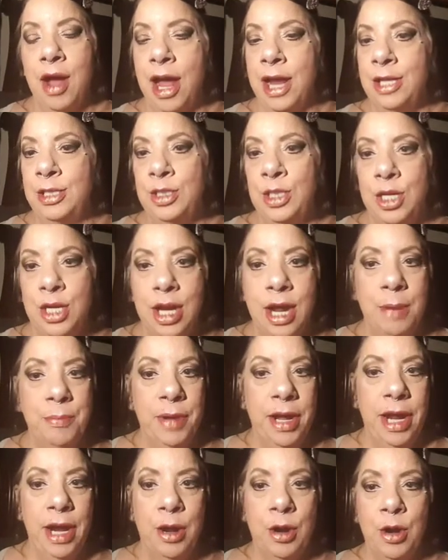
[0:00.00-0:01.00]
I used to dye my
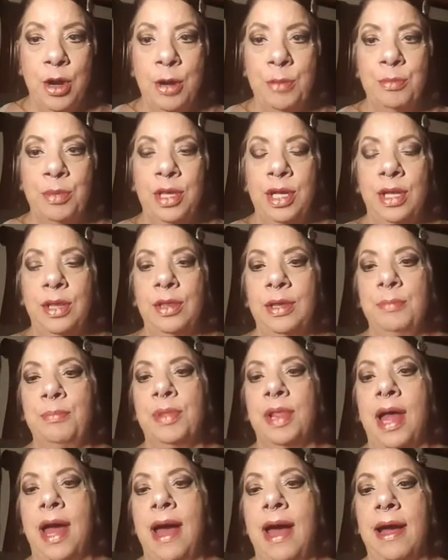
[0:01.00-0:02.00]
hair completely
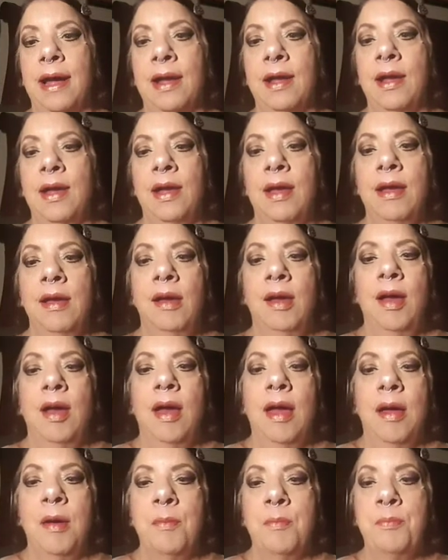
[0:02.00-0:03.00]
black,
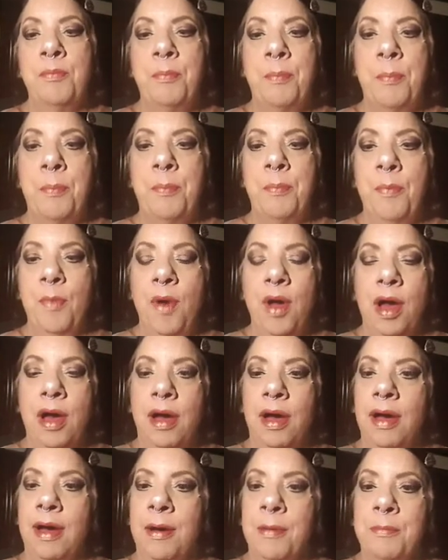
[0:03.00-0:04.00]

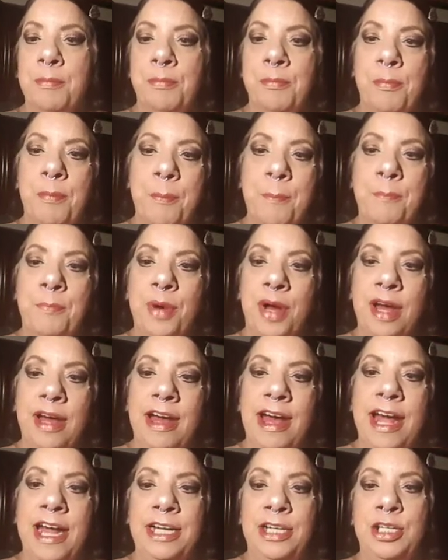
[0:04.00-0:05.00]
but
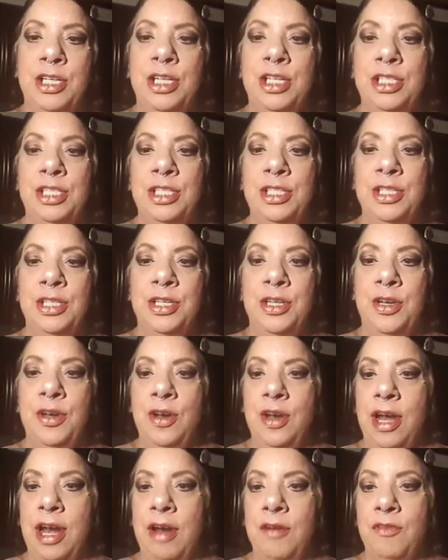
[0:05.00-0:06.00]
I just
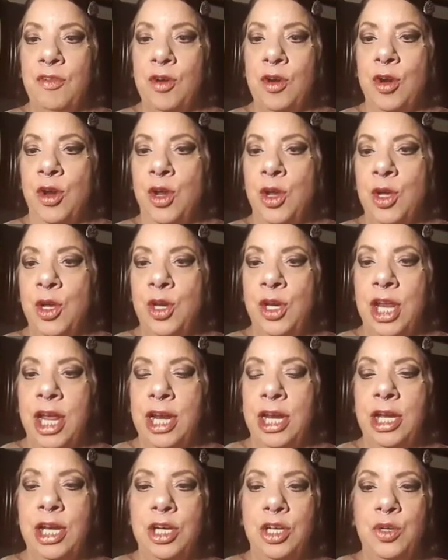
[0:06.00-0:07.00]
never could get
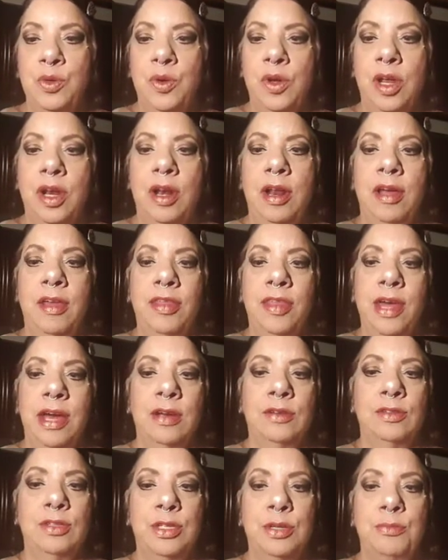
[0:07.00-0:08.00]
into it
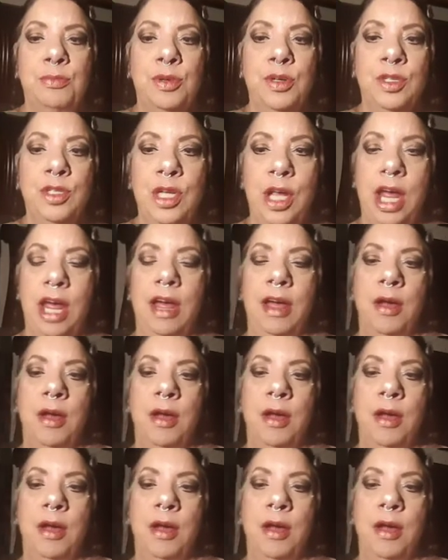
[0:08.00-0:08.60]
1,000%.